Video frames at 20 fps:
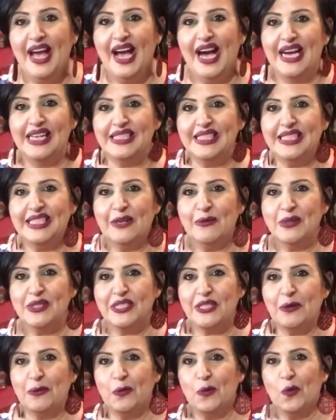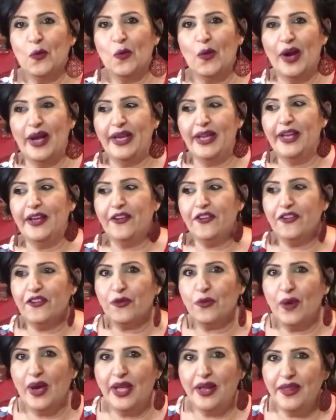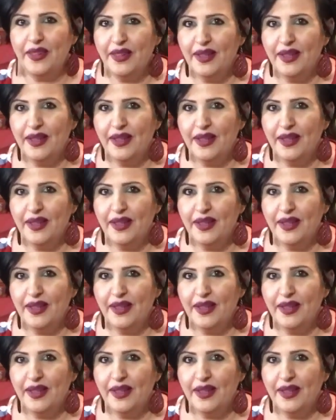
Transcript: I think there was a whitish one.